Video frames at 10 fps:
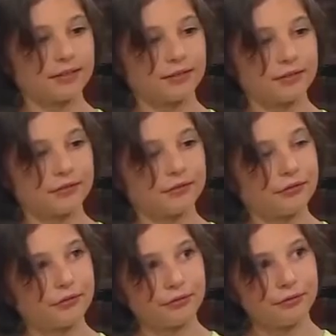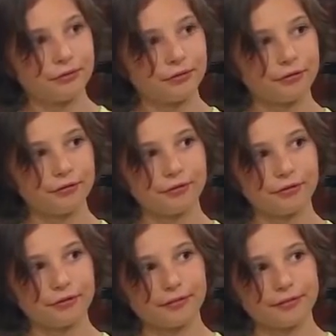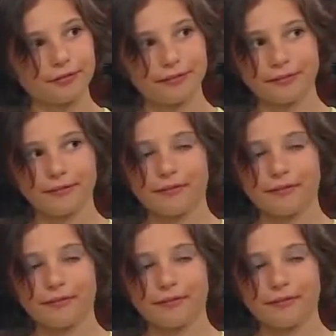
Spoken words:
The person shown says nothing.